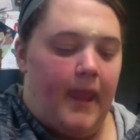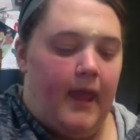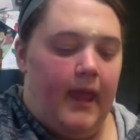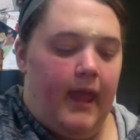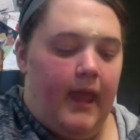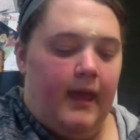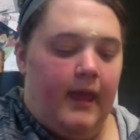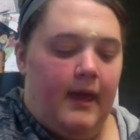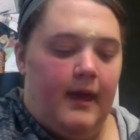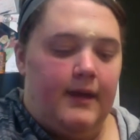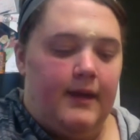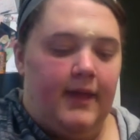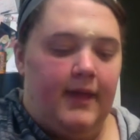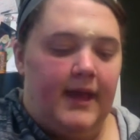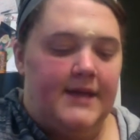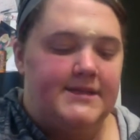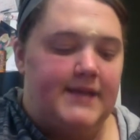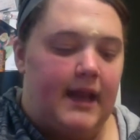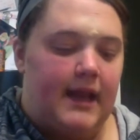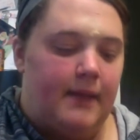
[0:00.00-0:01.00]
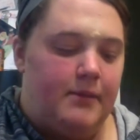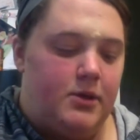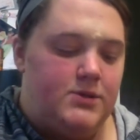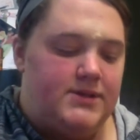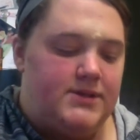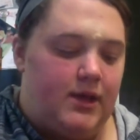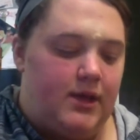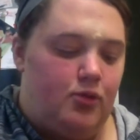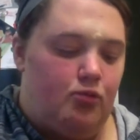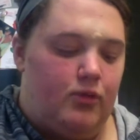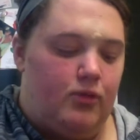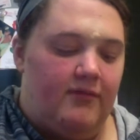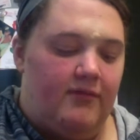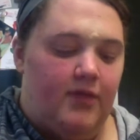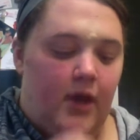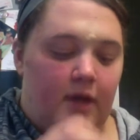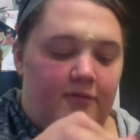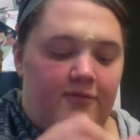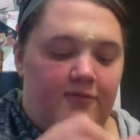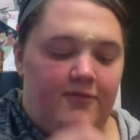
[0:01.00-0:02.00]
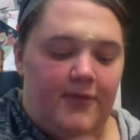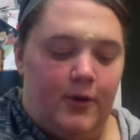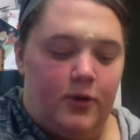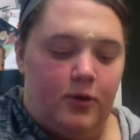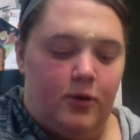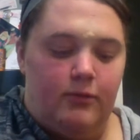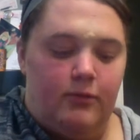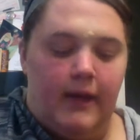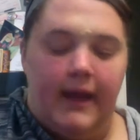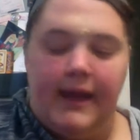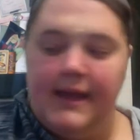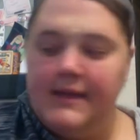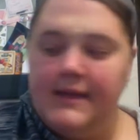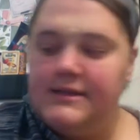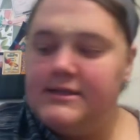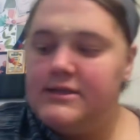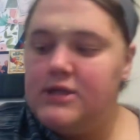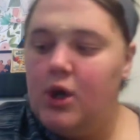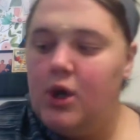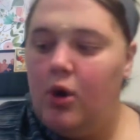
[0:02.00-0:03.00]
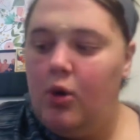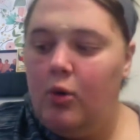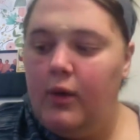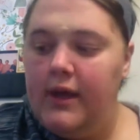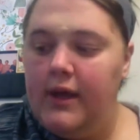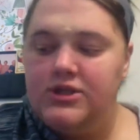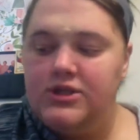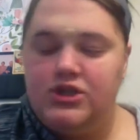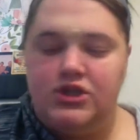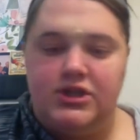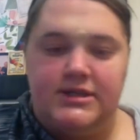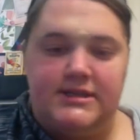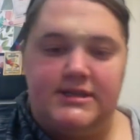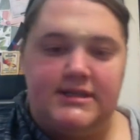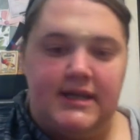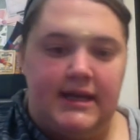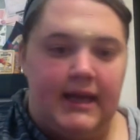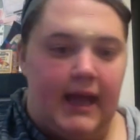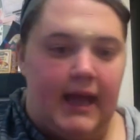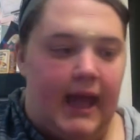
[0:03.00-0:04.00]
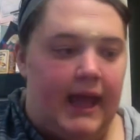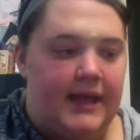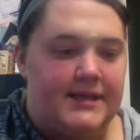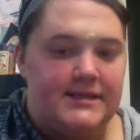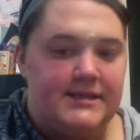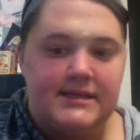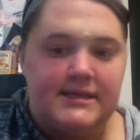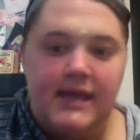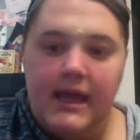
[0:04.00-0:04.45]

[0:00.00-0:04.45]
And like I said, I'm using Revlon Photo Ready, so it's just a nice,